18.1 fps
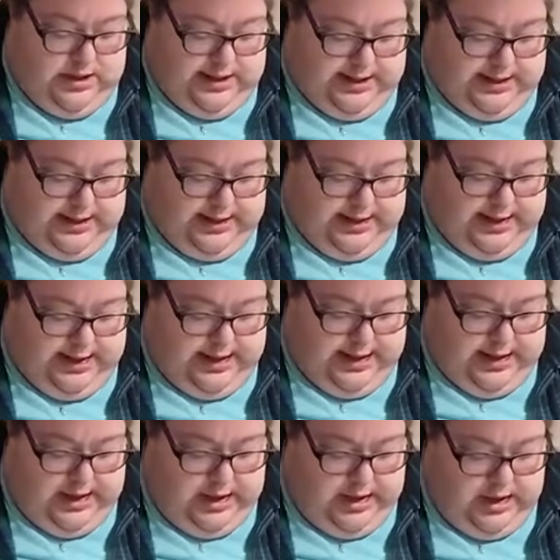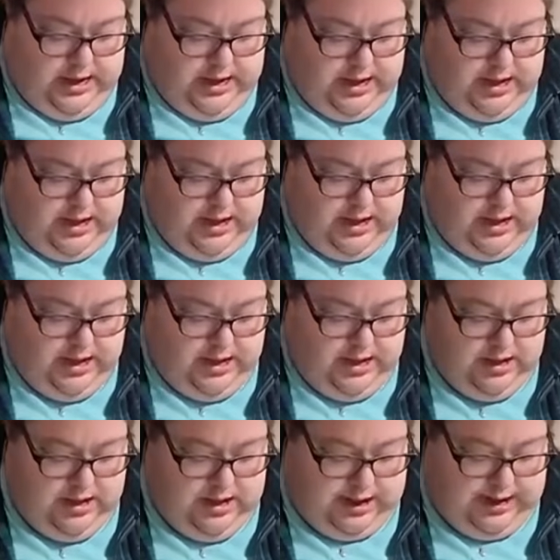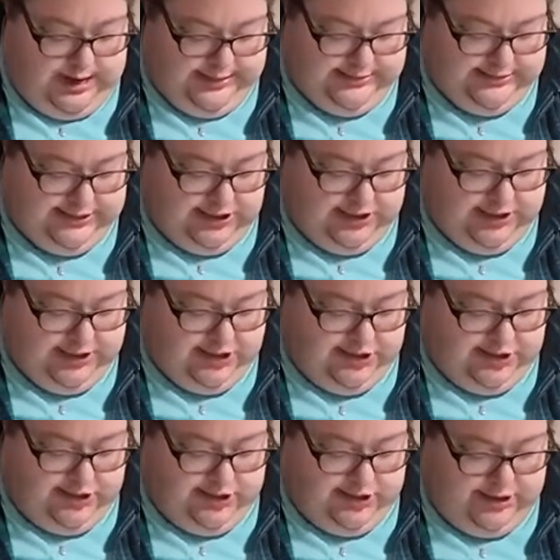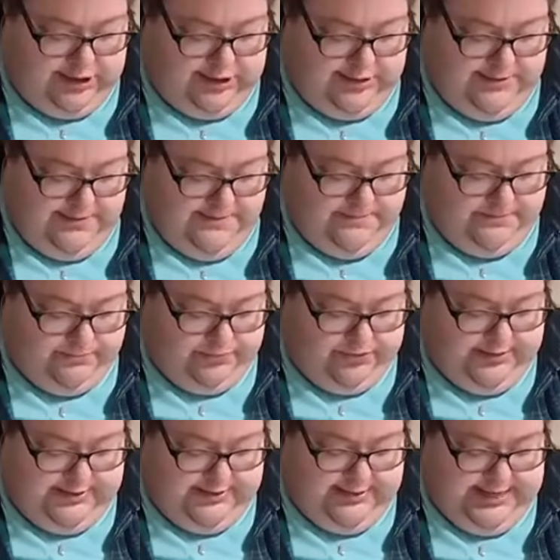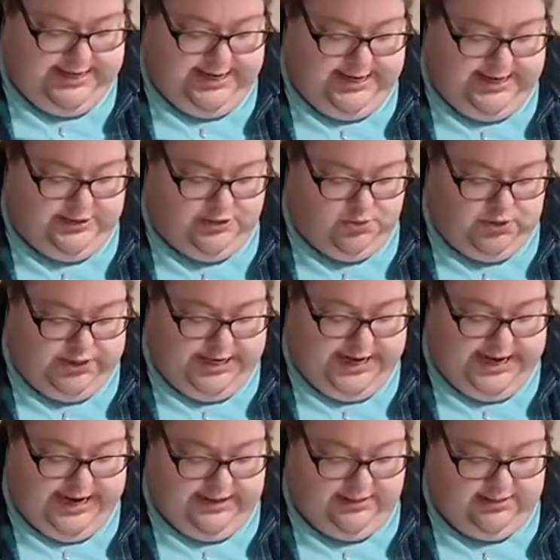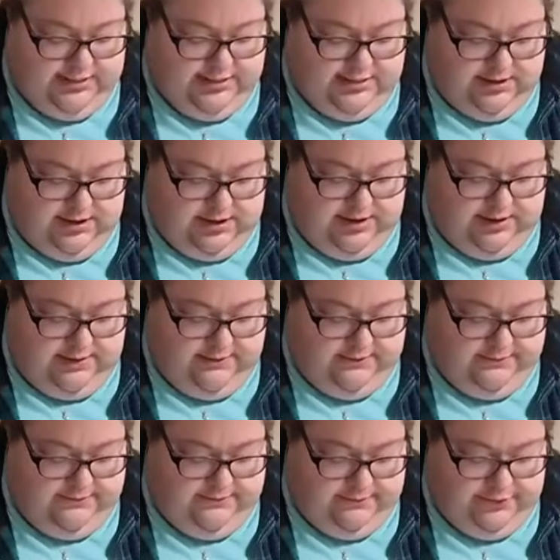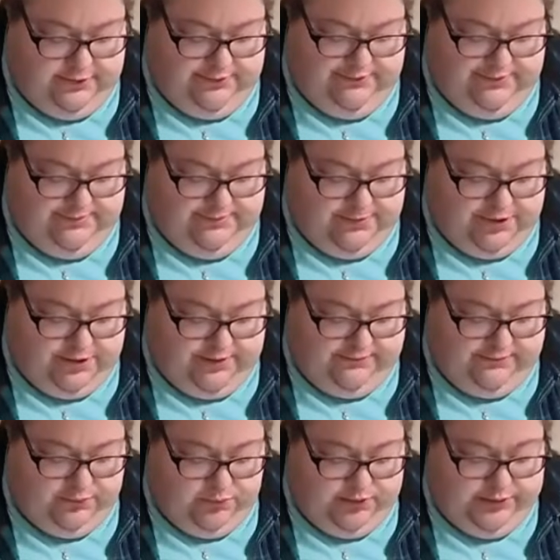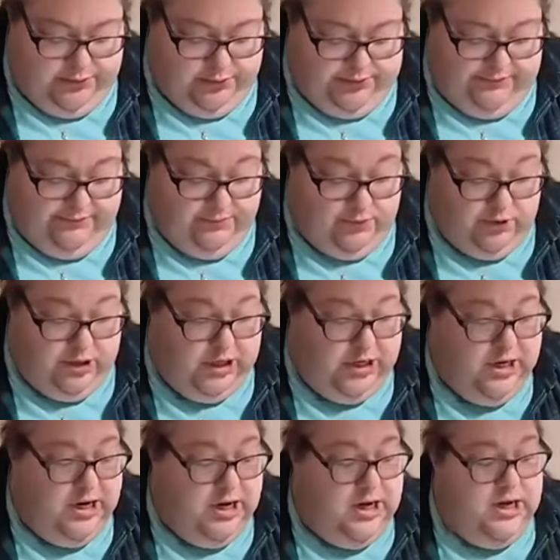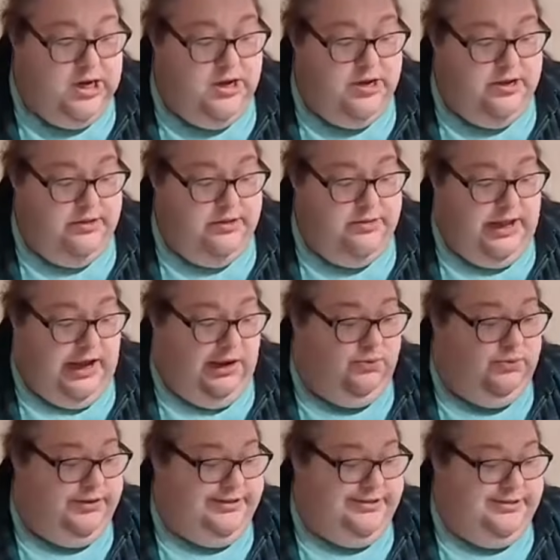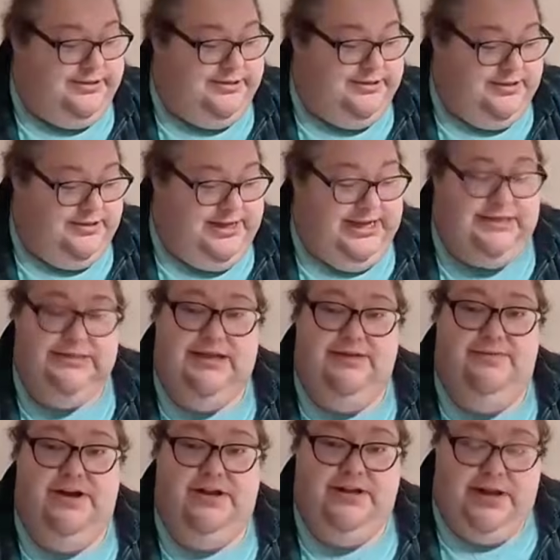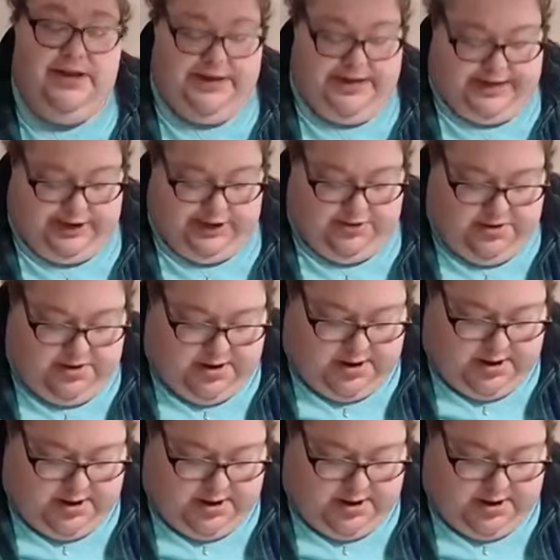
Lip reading: I started on the 28th of November of 2024. That was Thanksgiving that year.